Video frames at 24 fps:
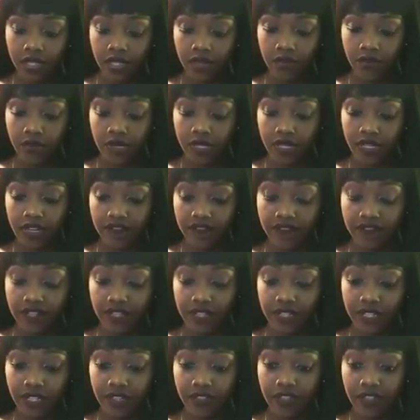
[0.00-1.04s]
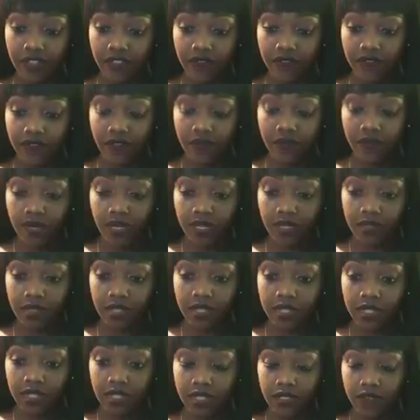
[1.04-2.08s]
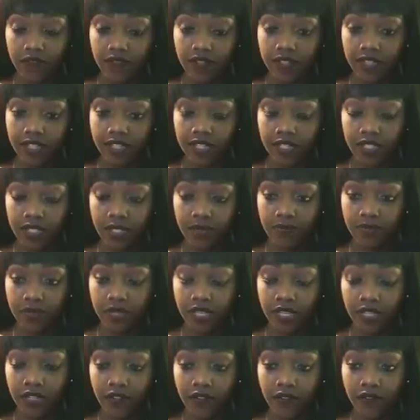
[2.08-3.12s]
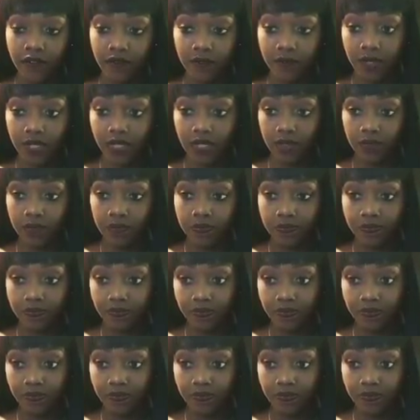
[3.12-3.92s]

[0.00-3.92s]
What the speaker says: We were there for a few hours of her just praying over me,